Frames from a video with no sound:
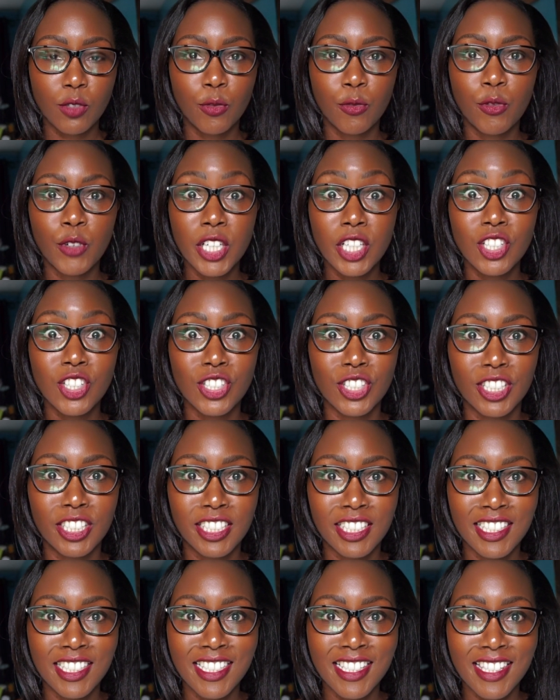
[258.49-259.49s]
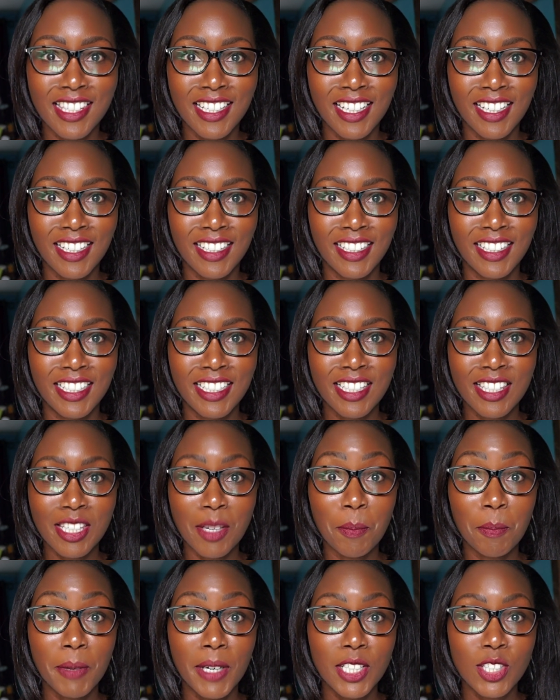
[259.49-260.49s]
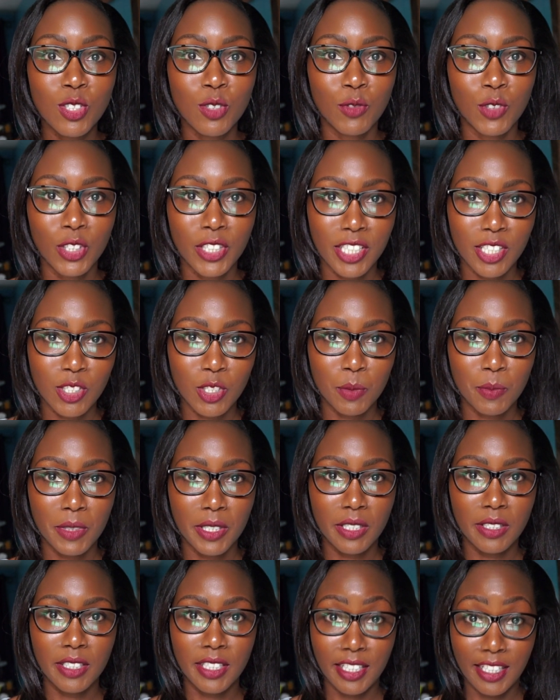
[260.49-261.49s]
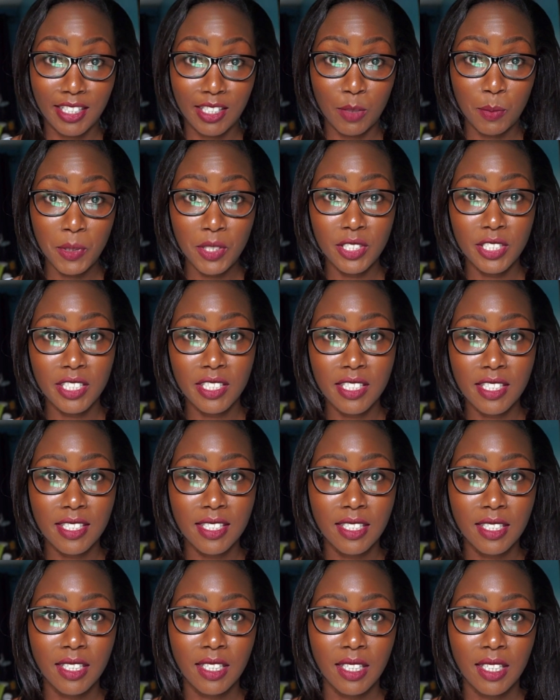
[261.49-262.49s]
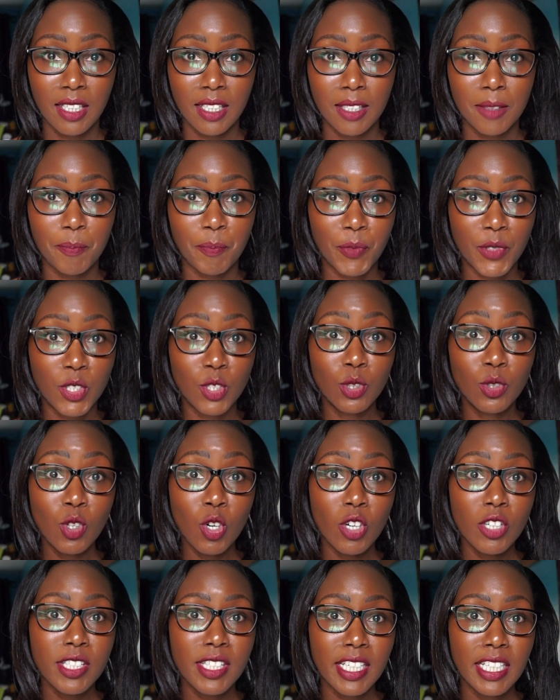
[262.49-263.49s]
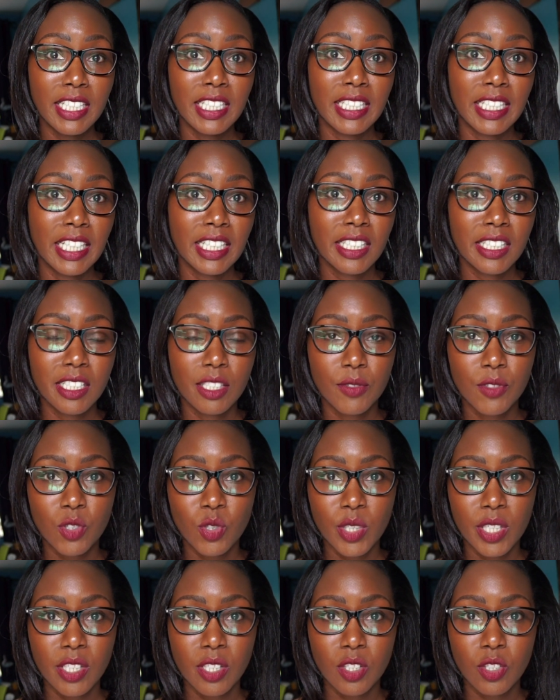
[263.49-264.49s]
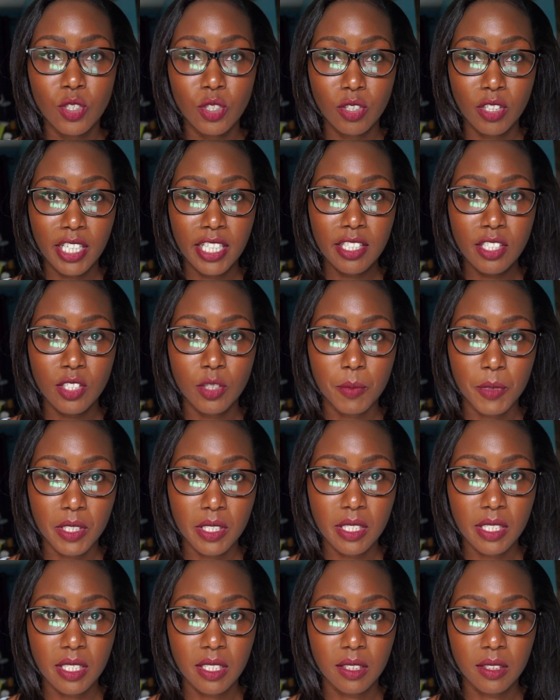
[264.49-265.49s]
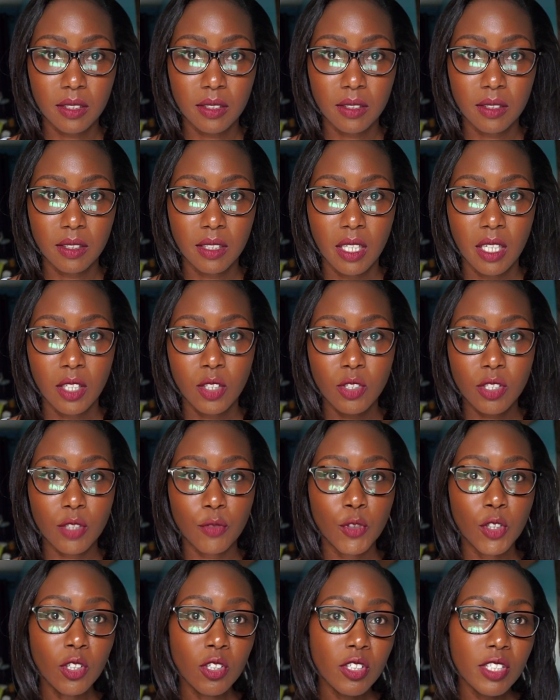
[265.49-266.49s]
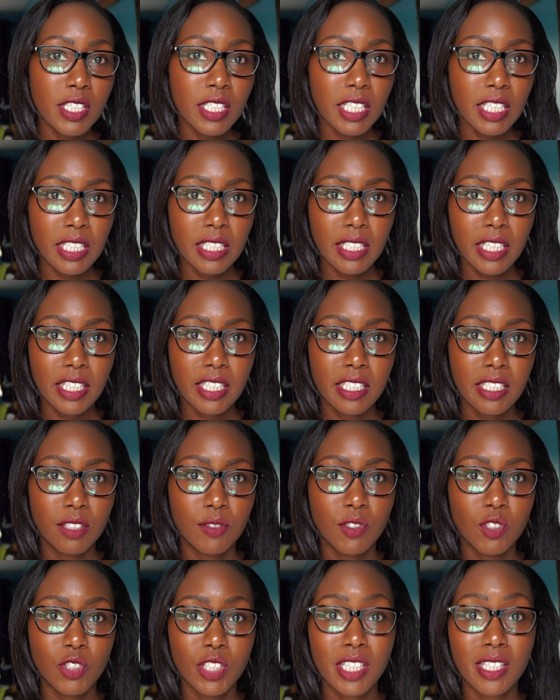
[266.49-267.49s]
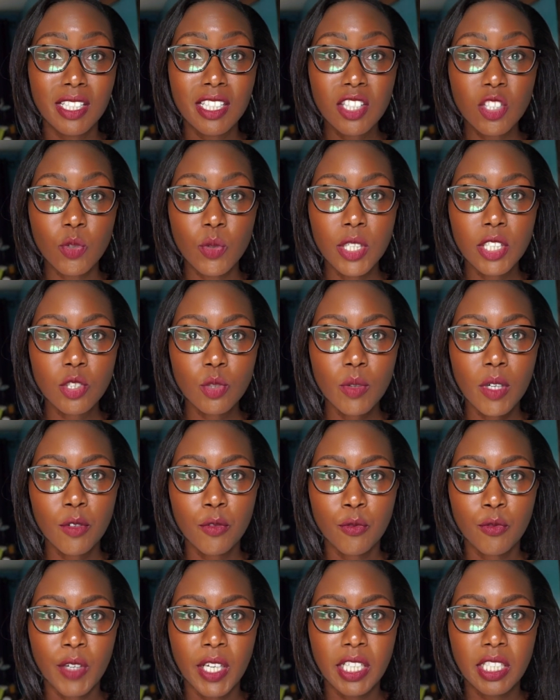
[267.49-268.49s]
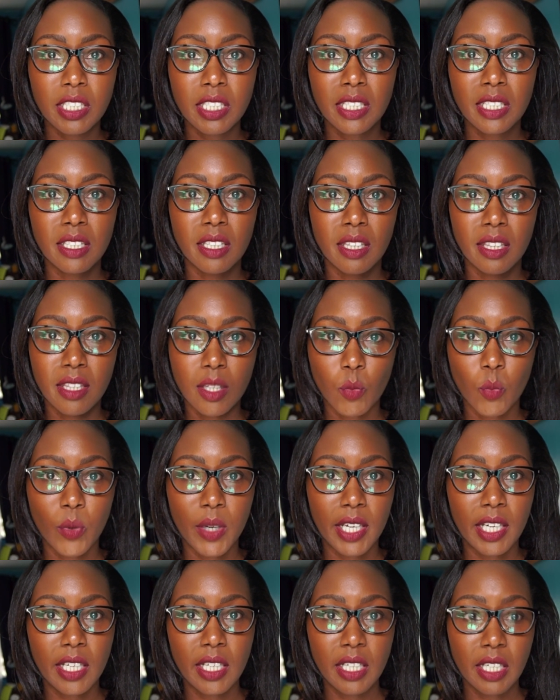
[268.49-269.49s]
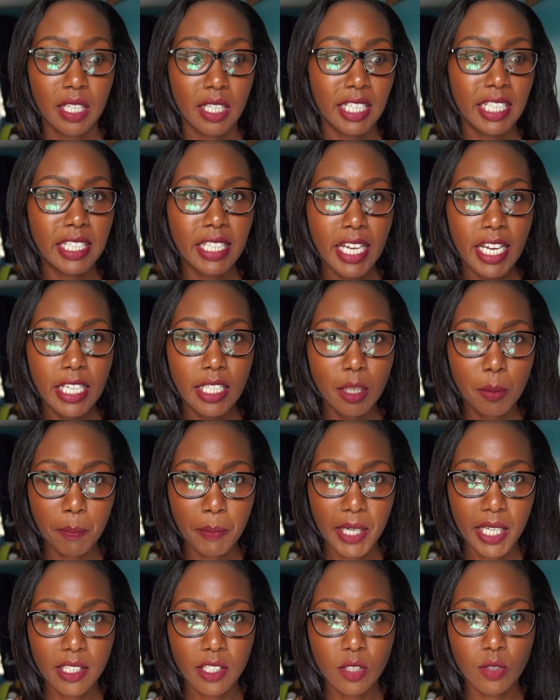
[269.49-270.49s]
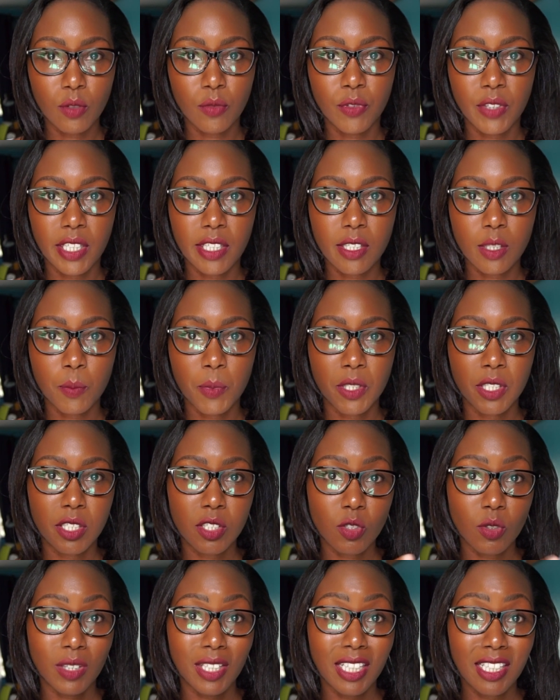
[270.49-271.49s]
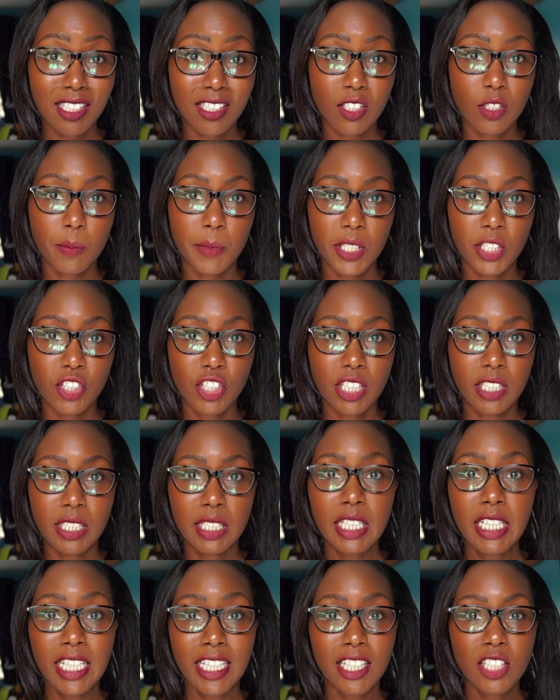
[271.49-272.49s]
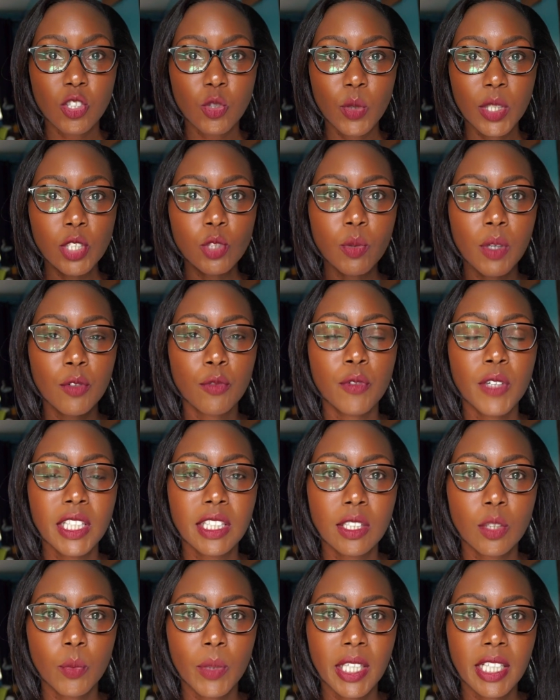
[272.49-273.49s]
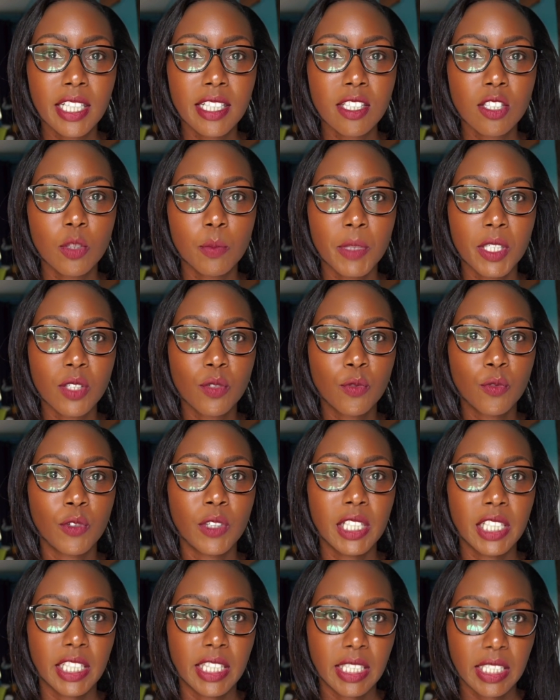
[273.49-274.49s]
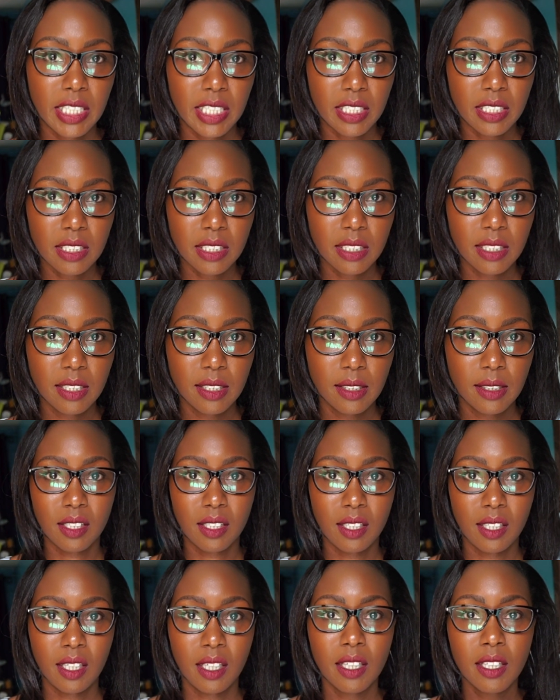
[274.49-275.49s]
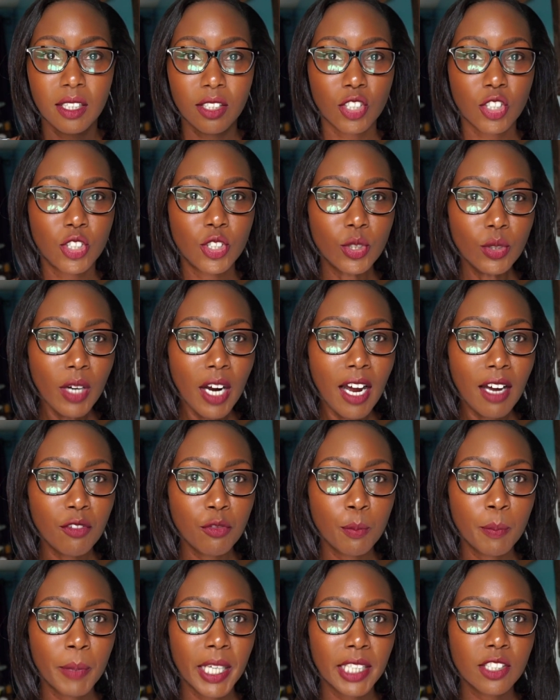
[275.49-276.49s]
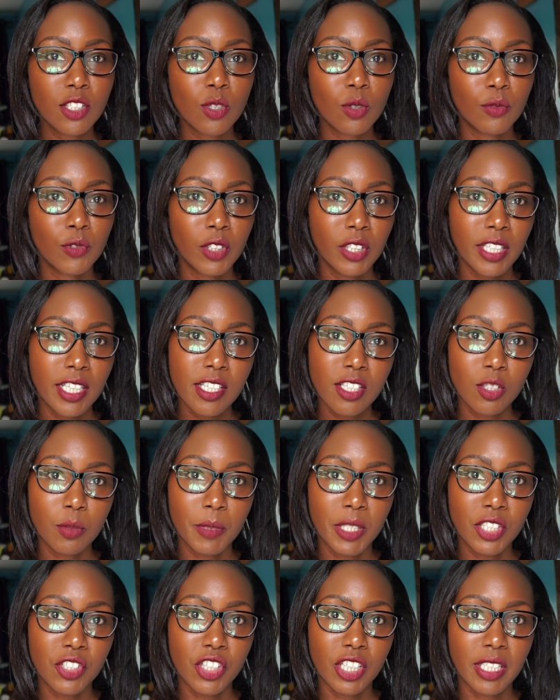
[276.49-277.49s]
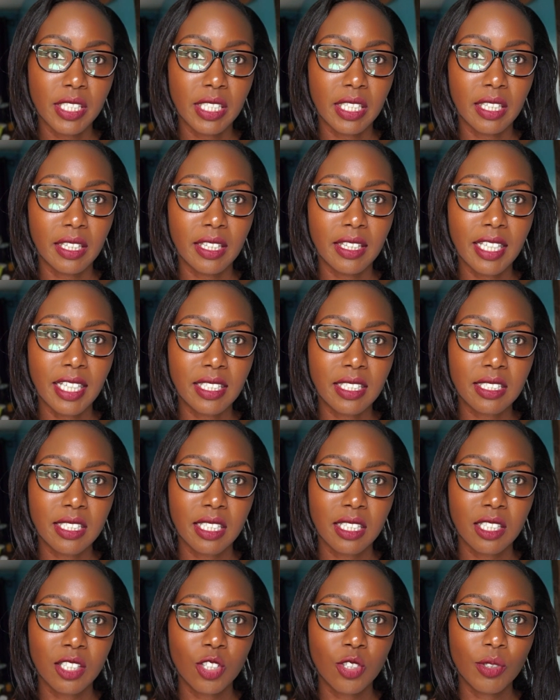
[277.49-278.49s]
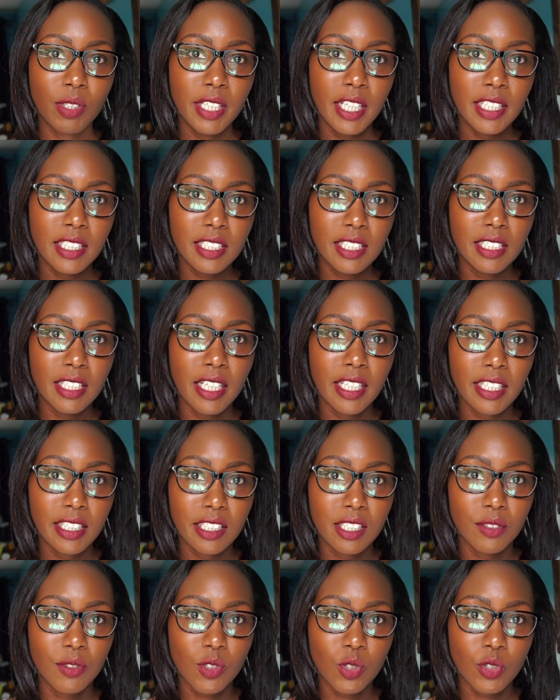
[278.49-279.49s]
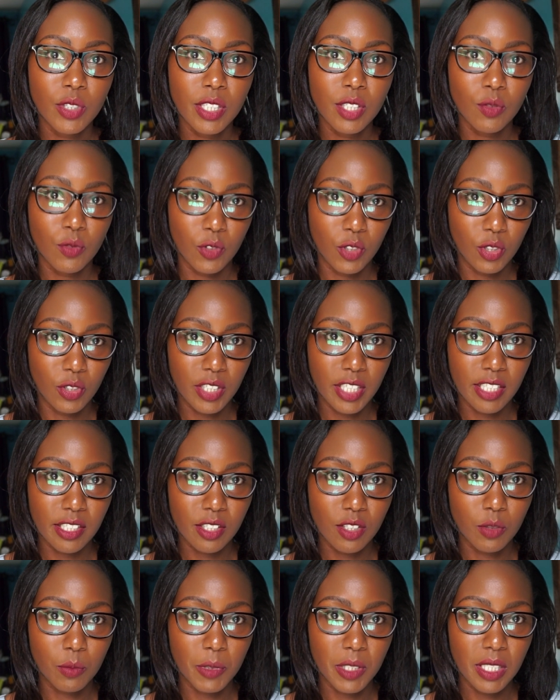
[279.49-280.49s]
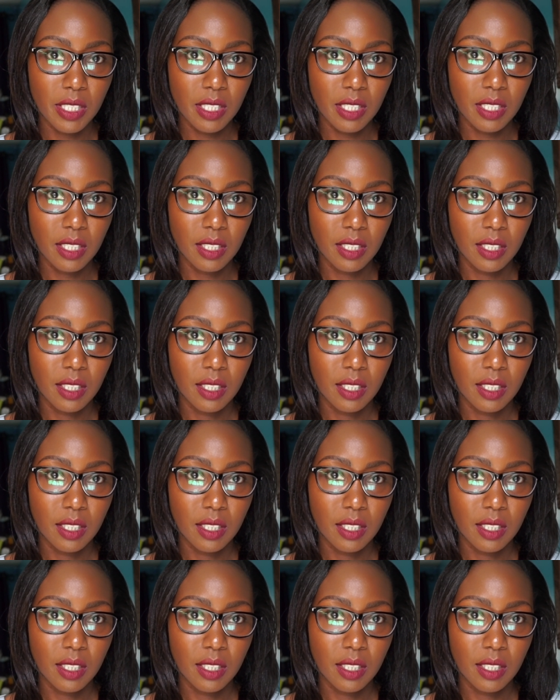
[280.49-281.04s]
friction is there in some parts of your customer experience? Do you cause any negative stress to your customers? Because if you're causing any negative stress, it's going to affect the way in any parts of the experience of the customer journey. It's going to affect the way customers feel at the end. Do you have parts of your customer journey that create negative stress for your customers?